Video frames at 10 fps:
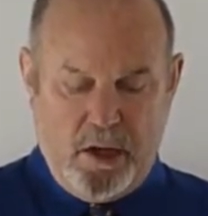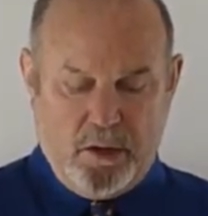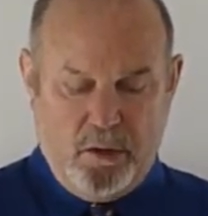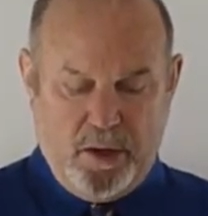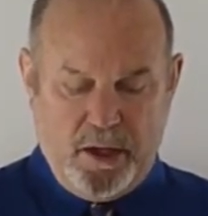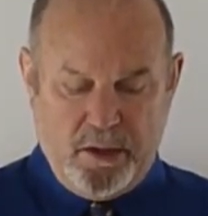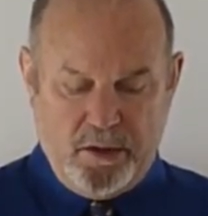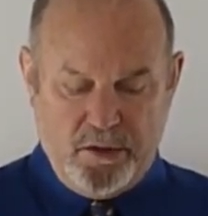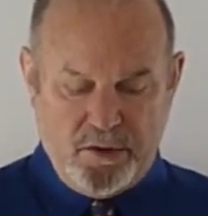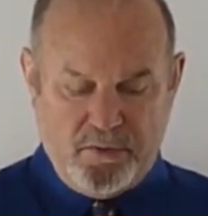go ahead
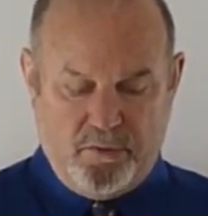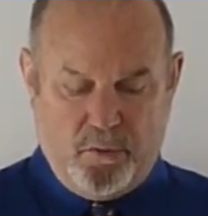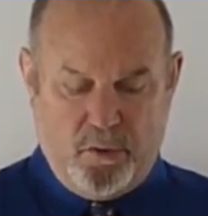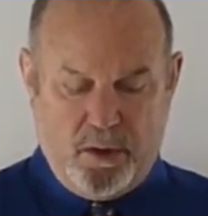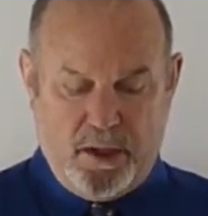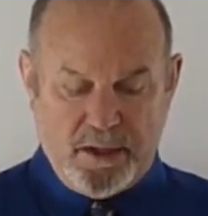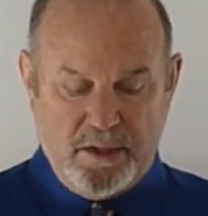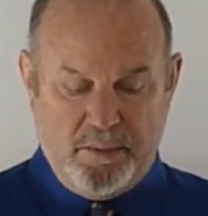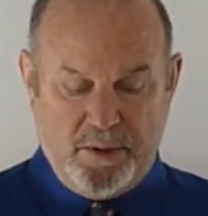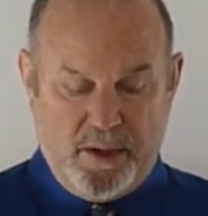use for
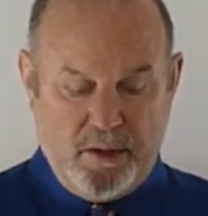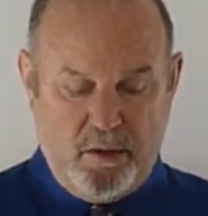sympathetic